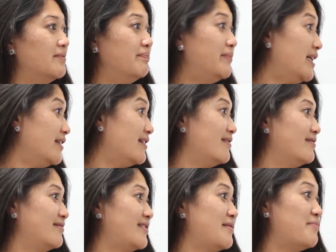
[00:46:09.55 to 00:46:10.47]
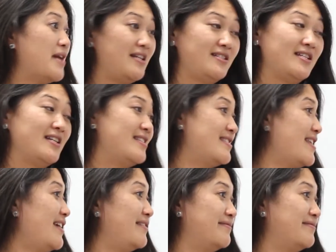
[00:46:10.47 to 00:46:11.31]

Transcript: But the bike did its thing.